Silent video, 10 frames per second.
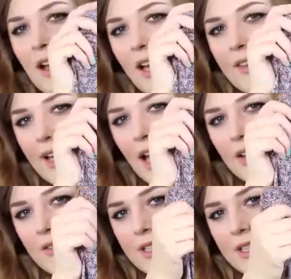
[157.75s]
I like the
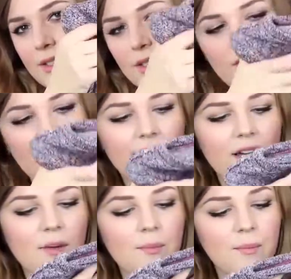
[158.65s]
colour of this. It's sort of like
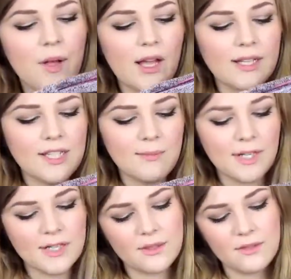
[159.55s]
burgundy
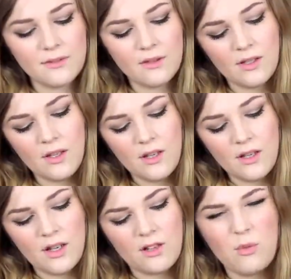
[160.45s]
mix of
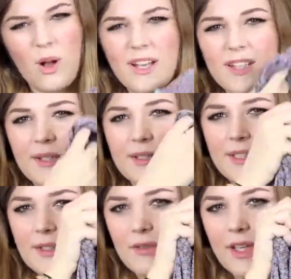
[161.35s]
kind of white, so it's
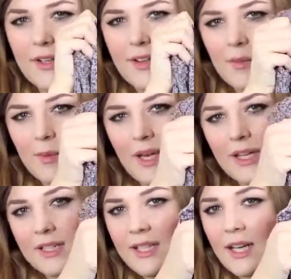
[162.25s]
a sort of like creamy
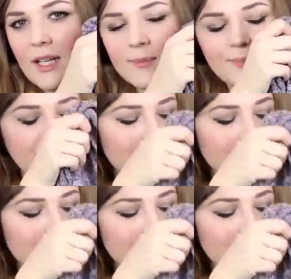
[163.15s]
burgundy colour.